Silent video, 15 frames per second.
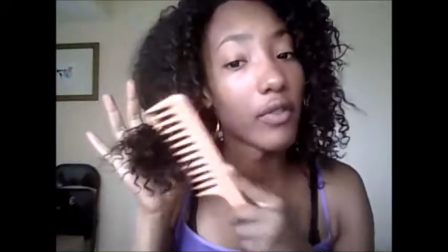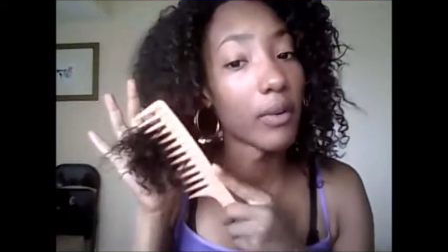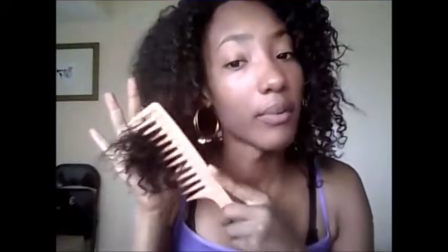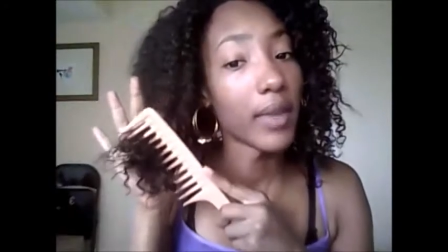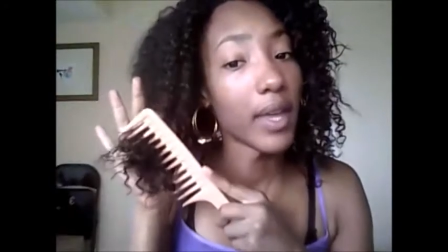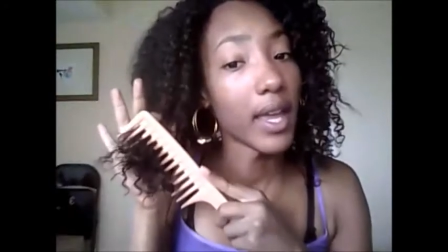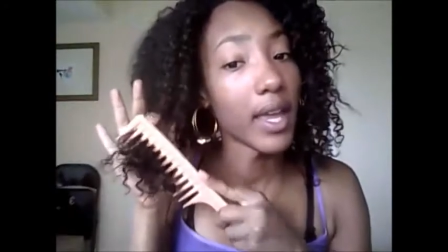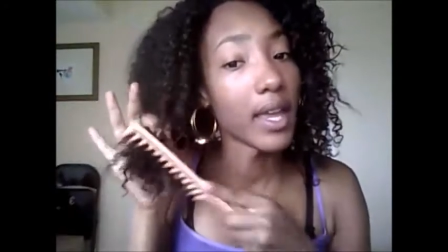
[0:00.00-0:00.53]

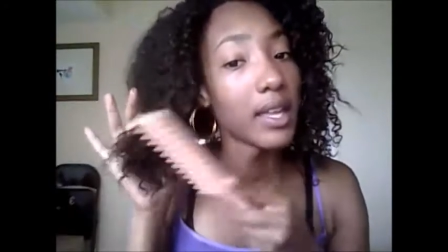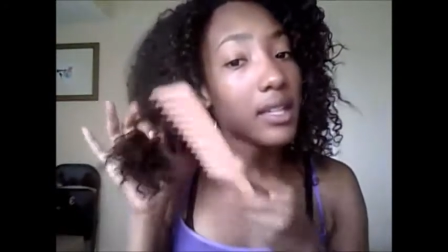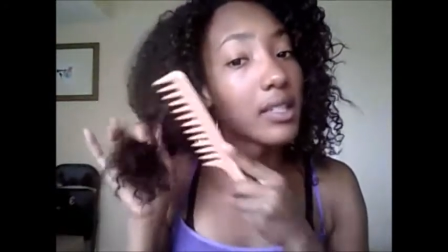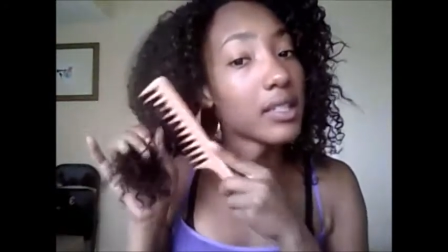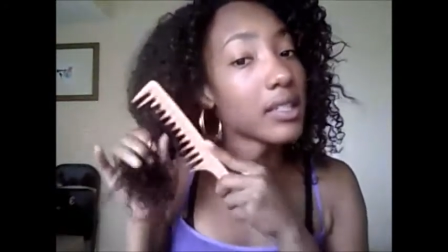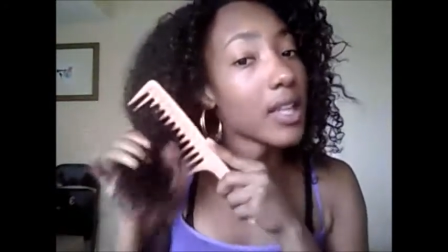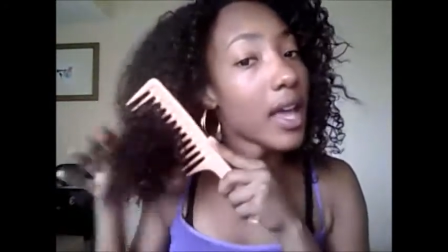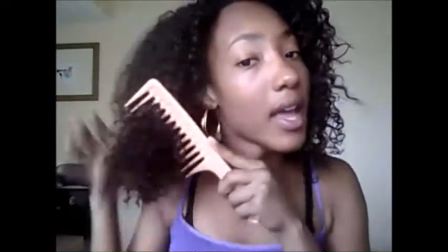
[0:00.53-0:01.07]
from the
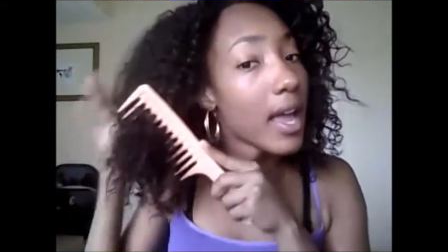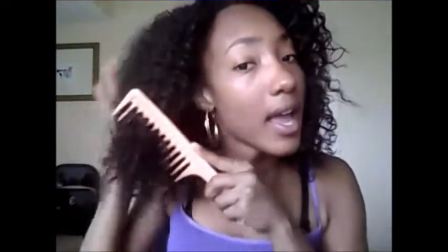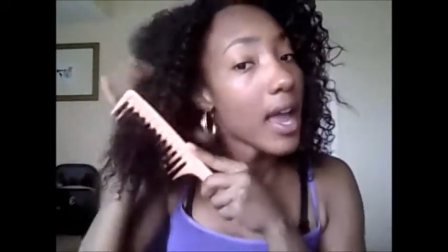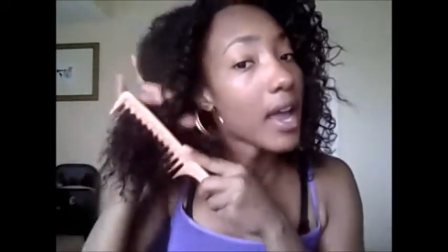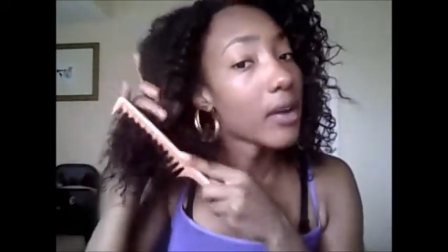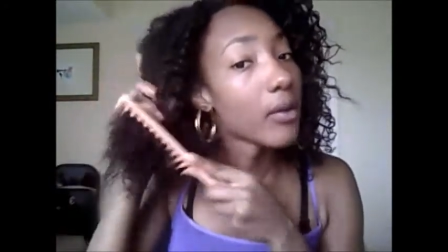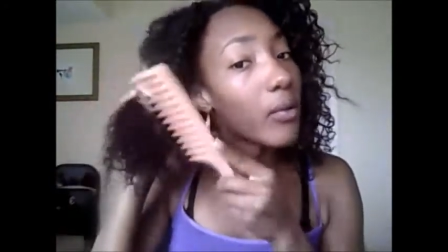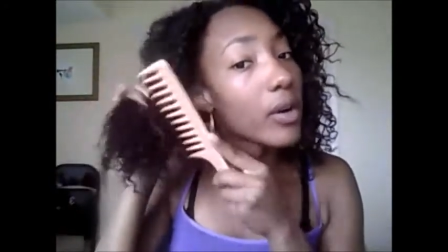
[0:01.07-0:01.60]
ends
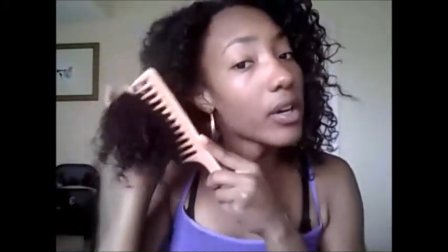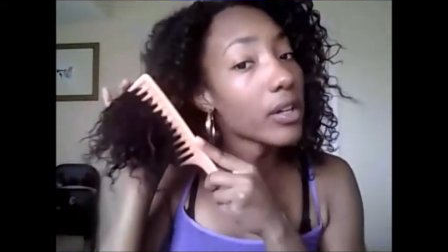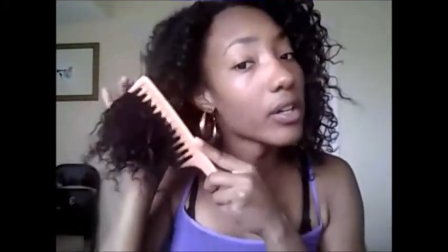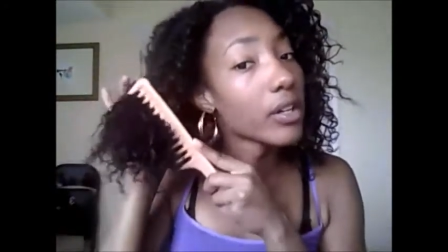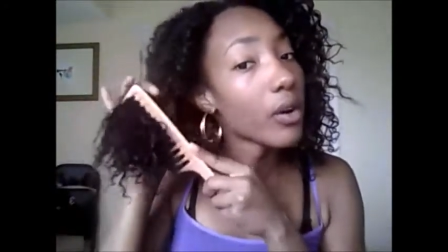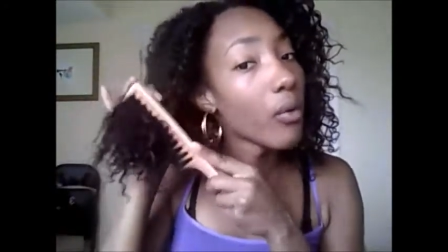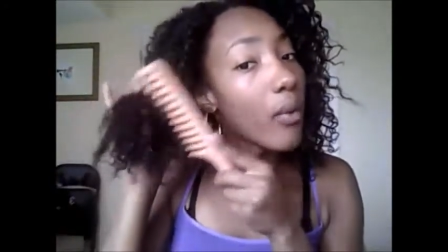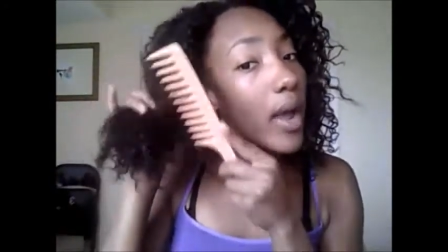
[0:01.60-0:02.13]
and
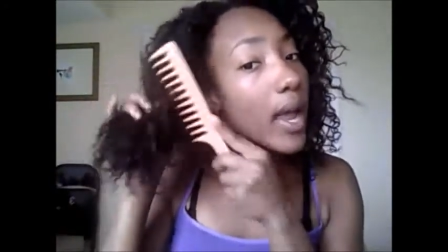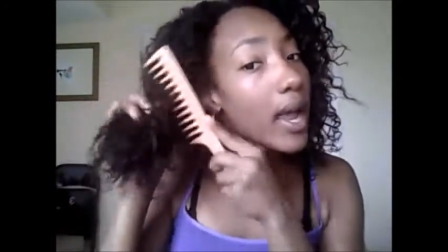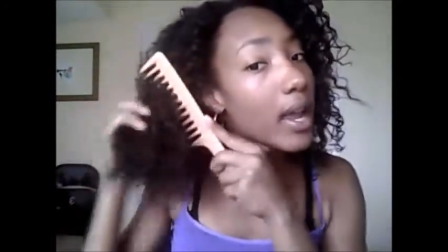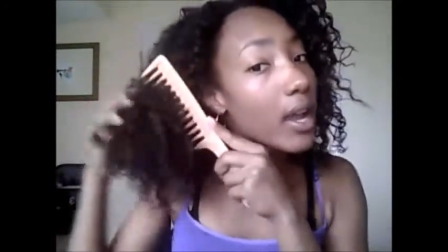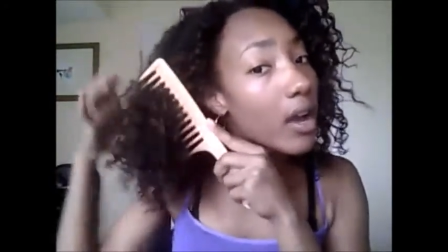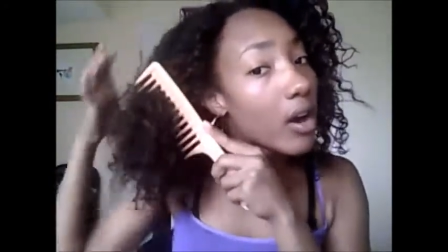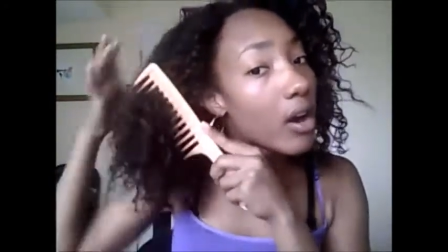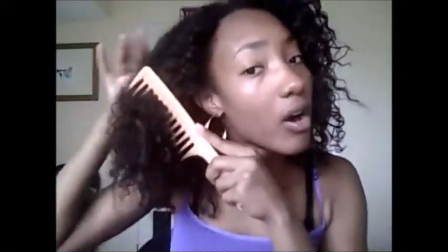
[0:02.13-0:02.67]
work your
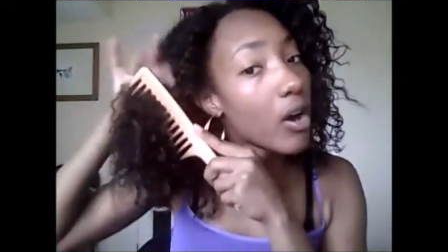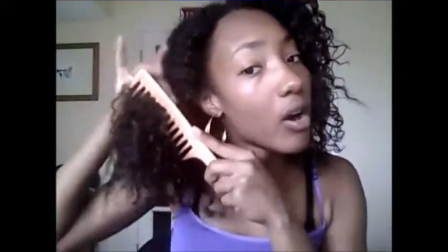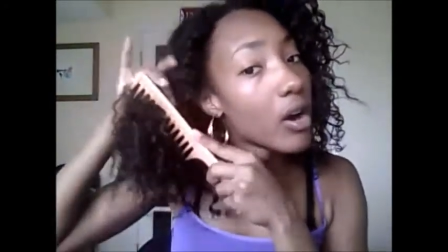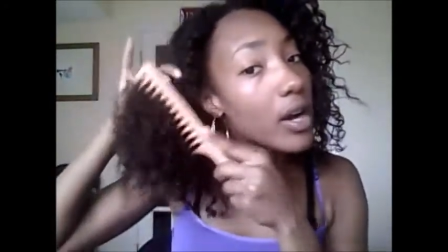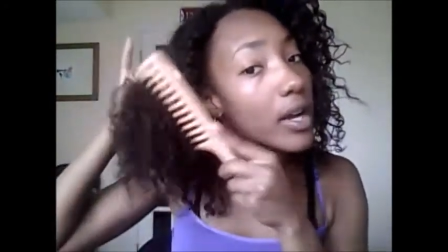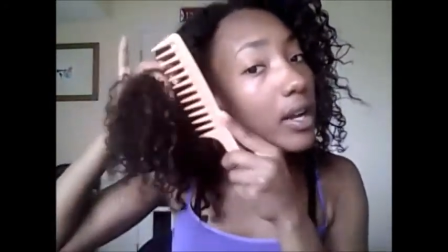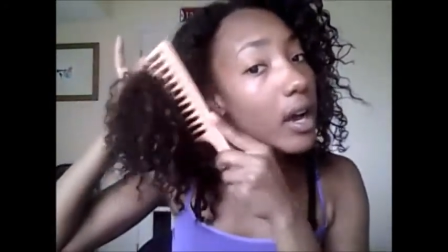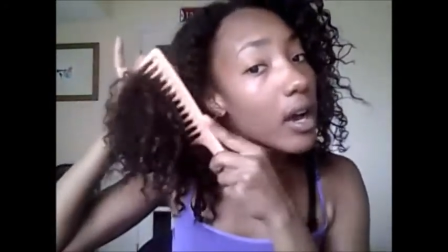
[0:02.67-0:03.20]
way
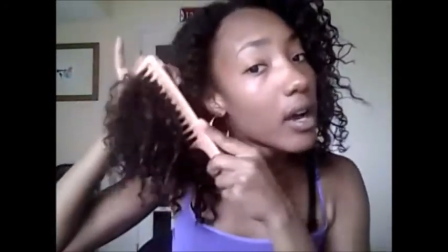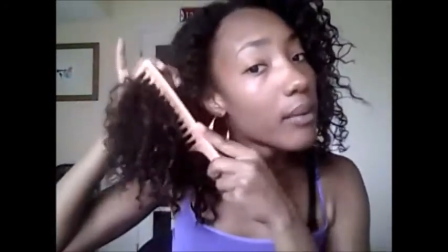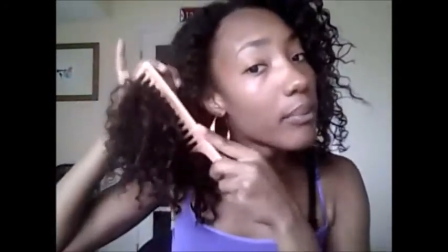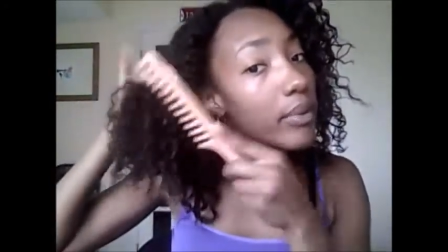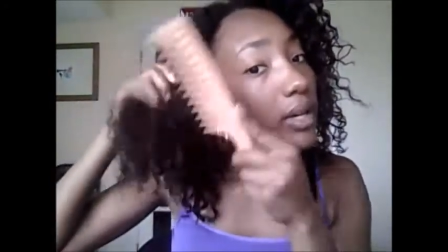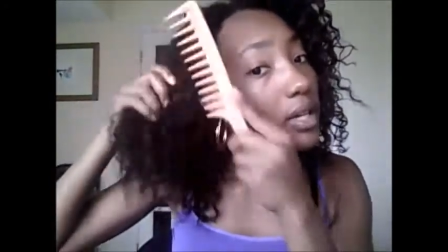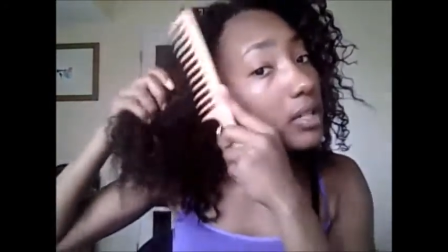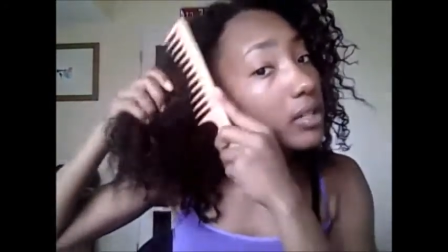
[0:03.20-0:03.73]
on
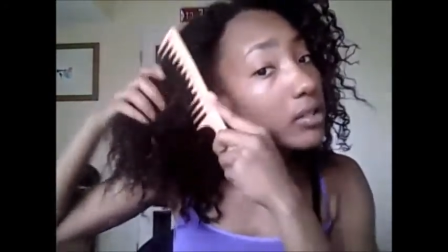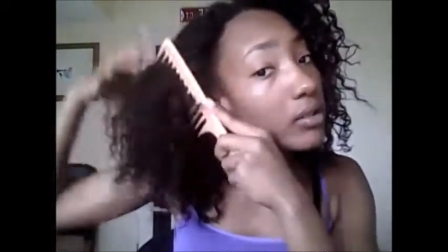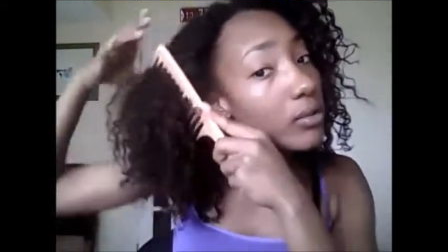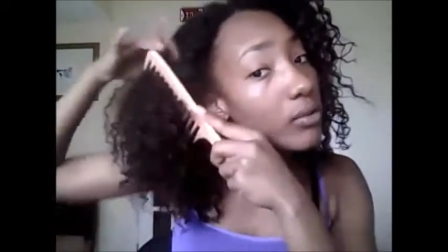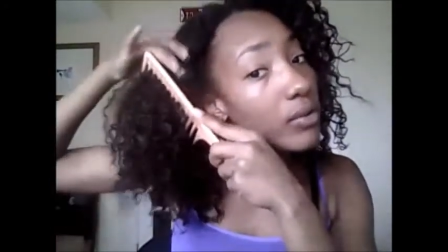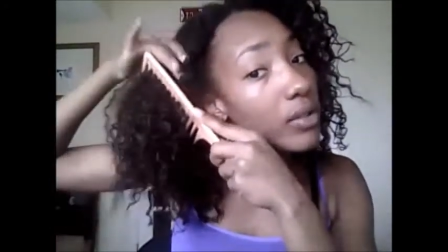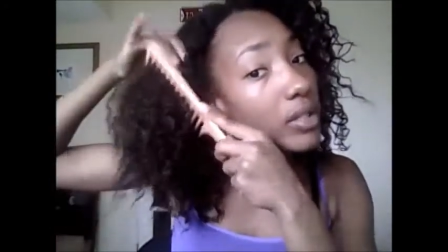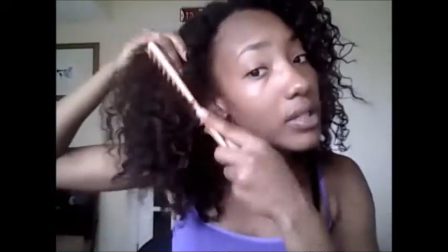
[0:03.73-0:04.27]
up
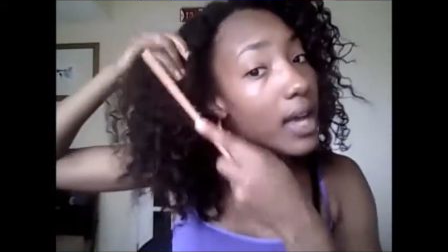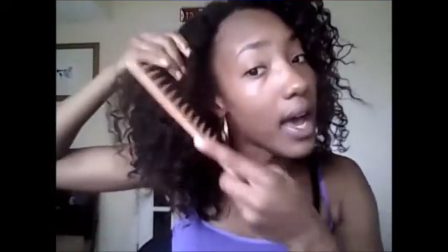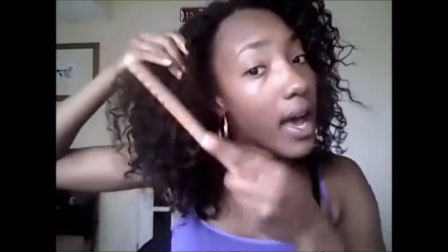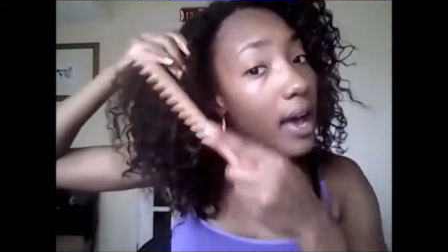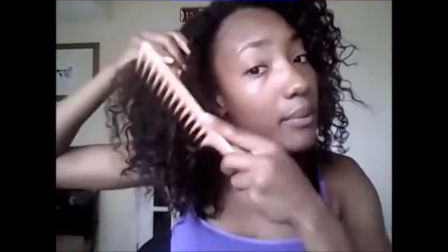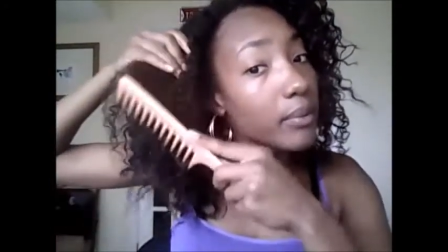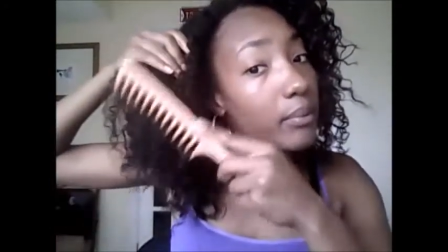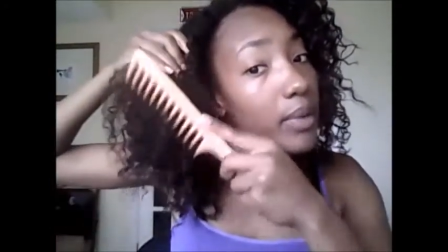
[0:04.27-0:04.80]
to the
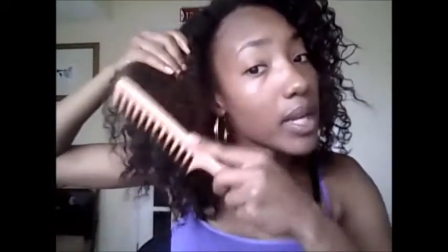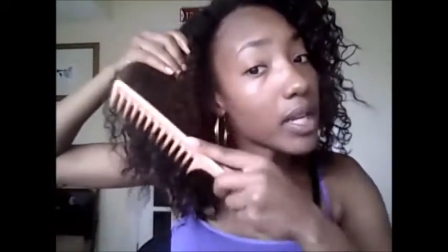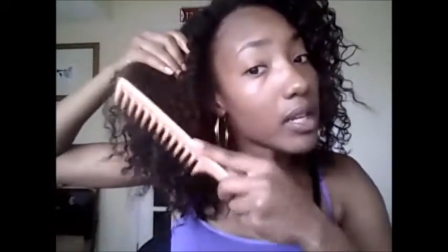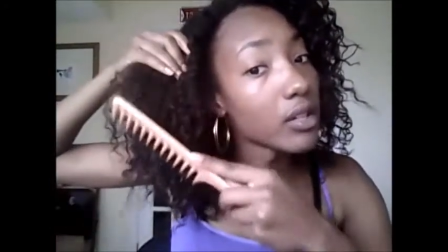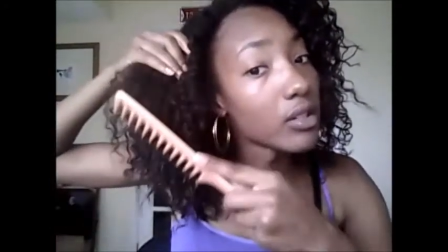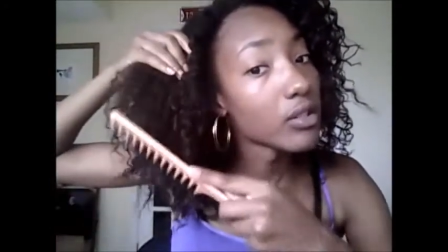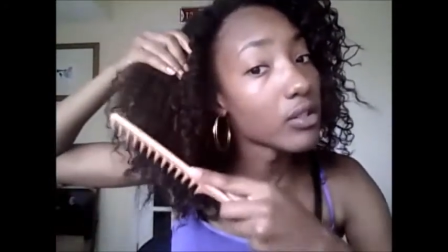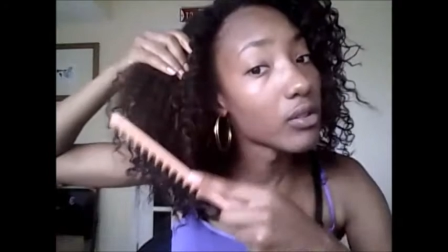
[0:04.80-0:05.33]
top,
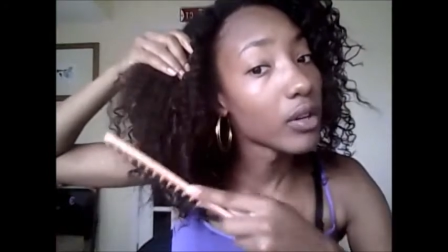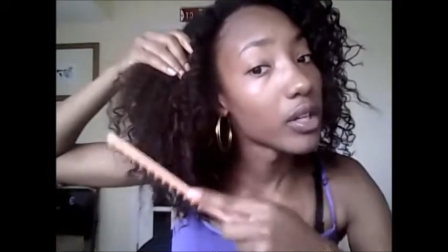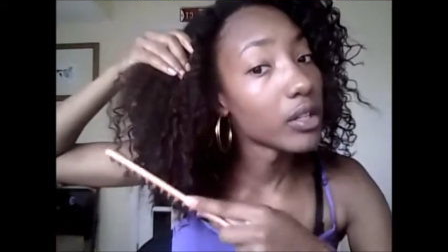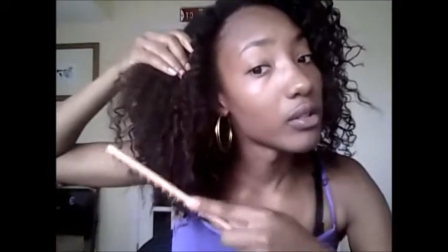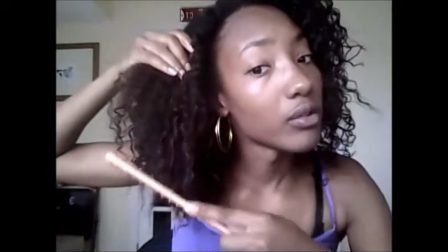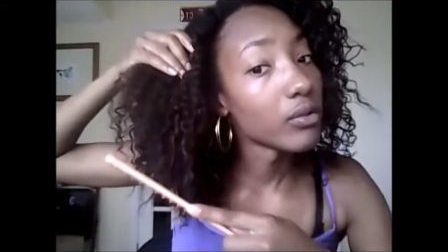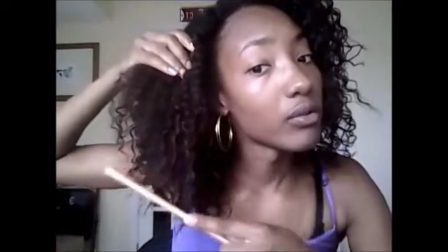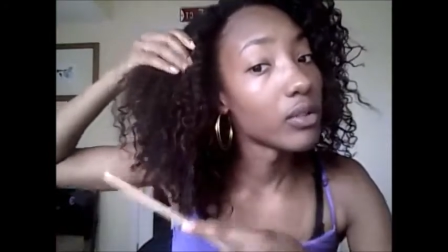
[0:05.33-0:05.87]
making sure
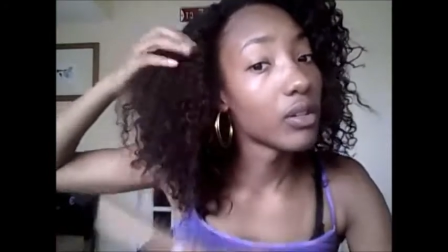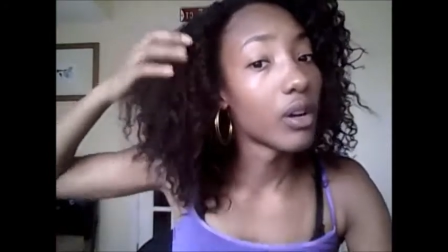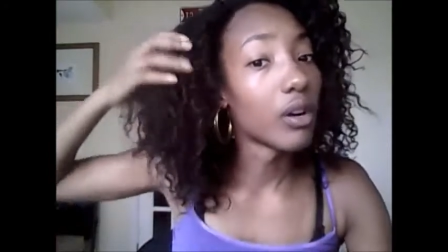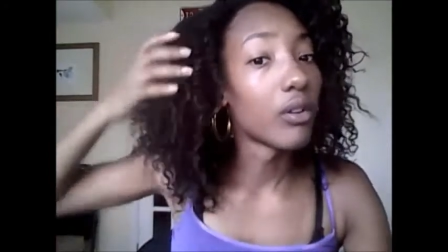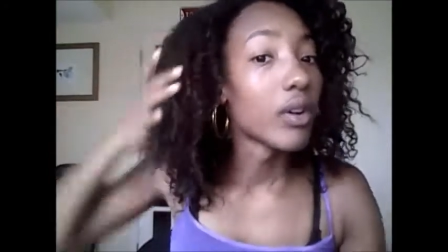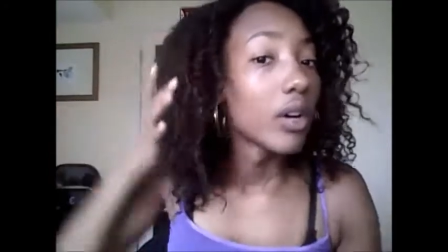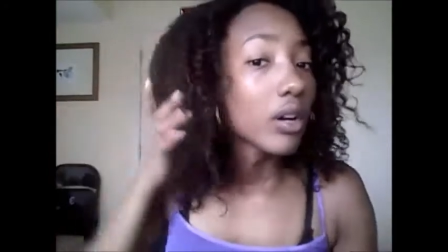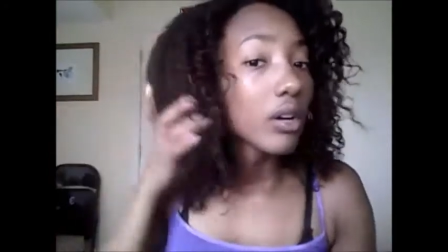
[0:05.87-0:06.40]
you, you
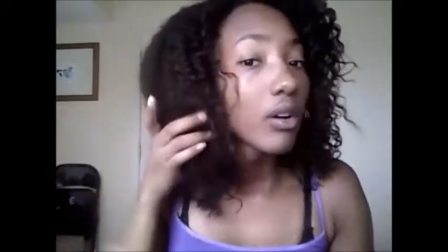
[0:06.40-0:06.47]
know,